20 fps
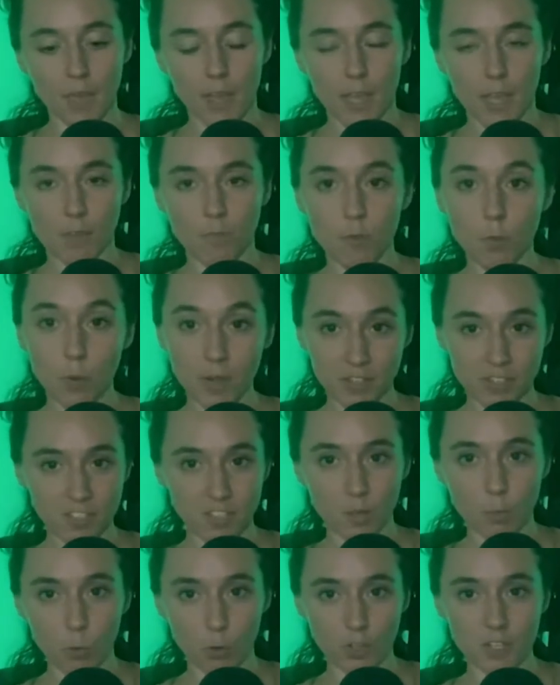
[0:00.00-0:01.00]
if you want
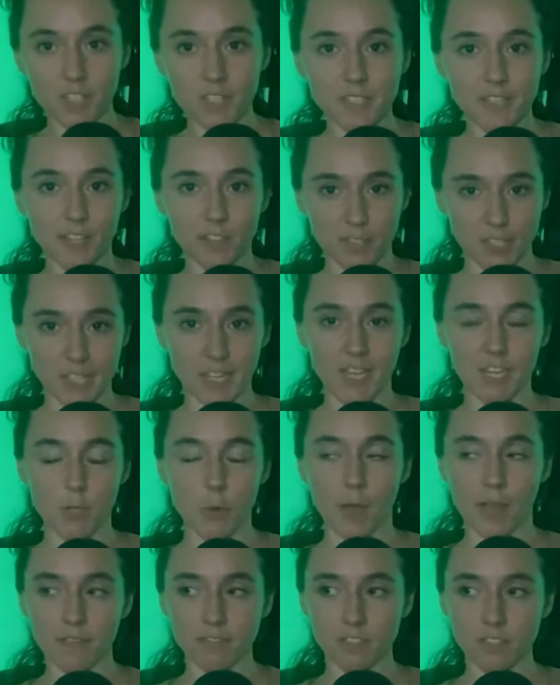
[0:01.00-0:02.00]
to see more details,
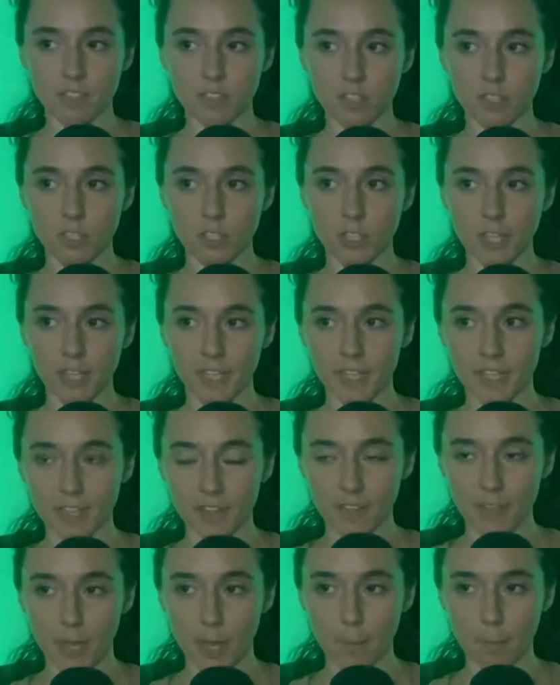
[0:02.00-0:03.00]
again, you have to click
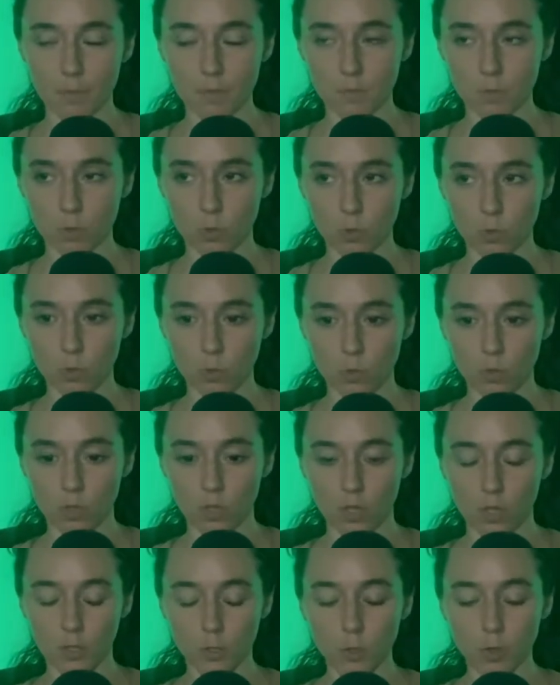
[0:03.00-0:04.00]
in the episode,
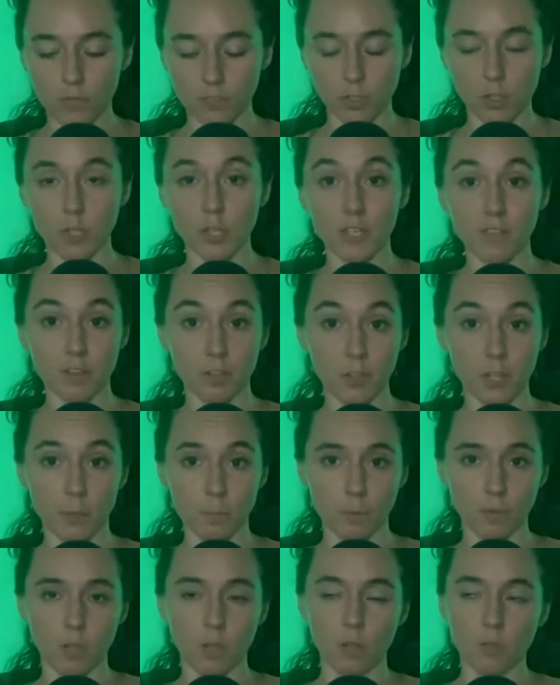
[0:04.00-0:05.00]
you have to click the
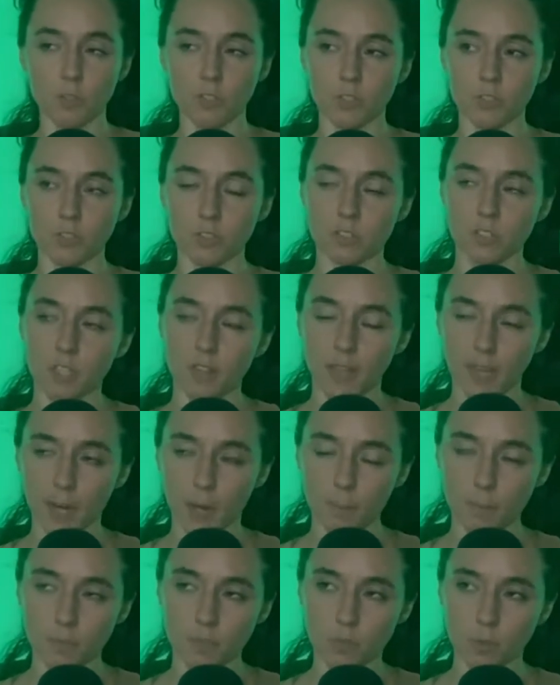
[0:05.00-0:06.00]
link below to see
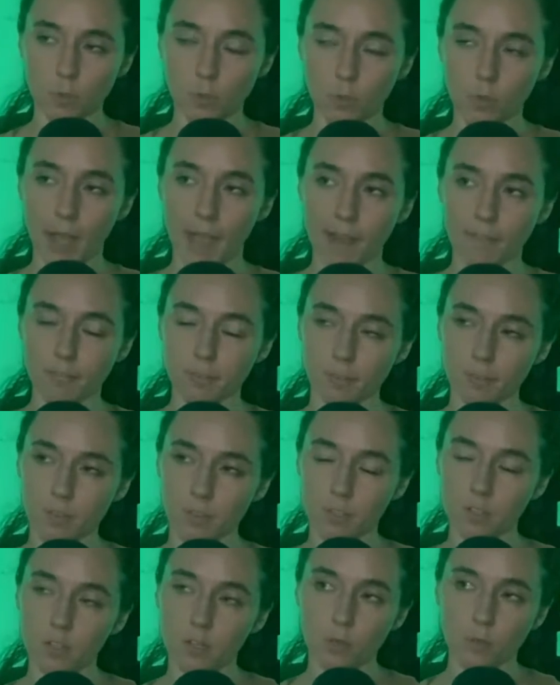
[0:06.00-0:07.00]
that episode
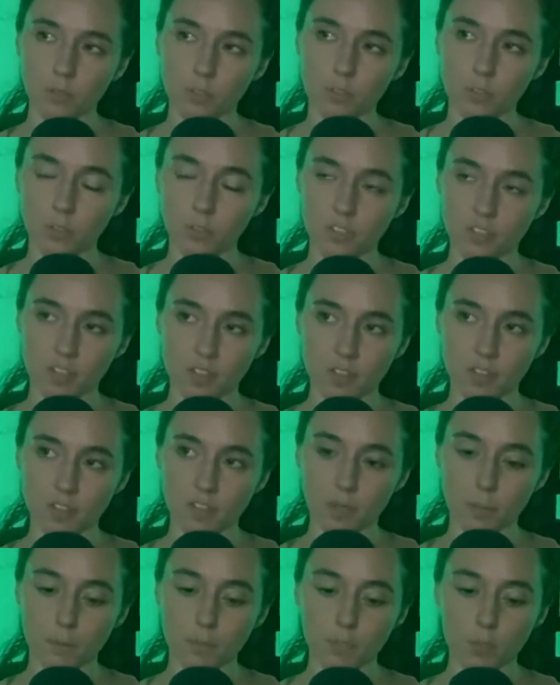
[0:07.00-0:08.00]
after, you know, you listen to
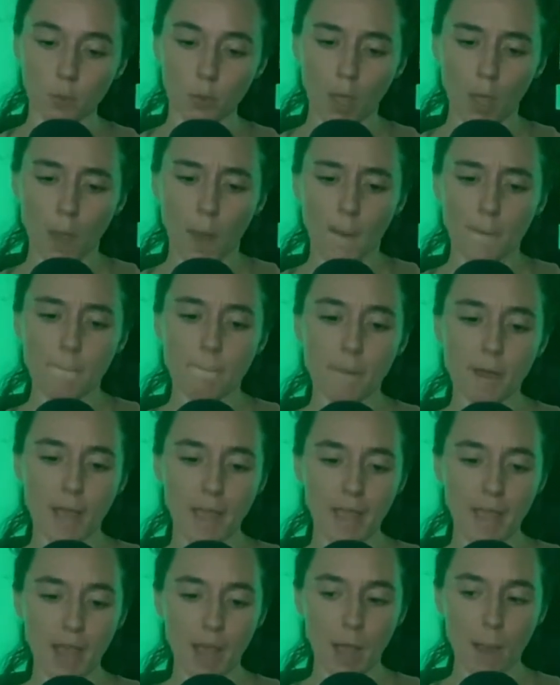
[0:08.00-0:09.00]
this episode.
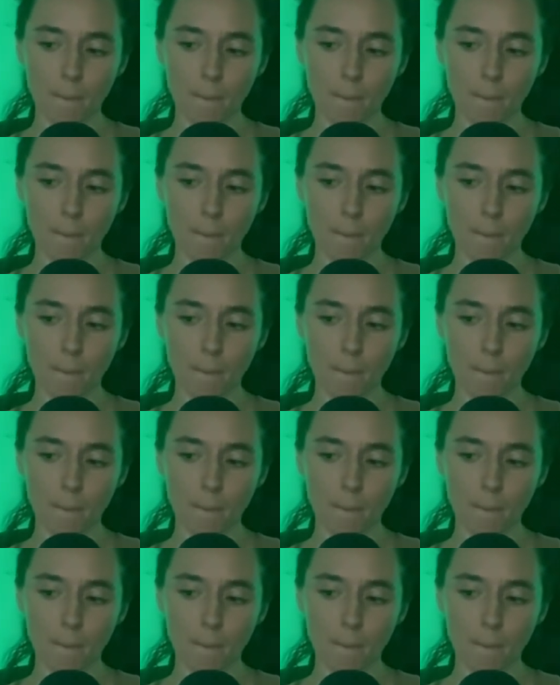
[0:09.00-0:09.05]
But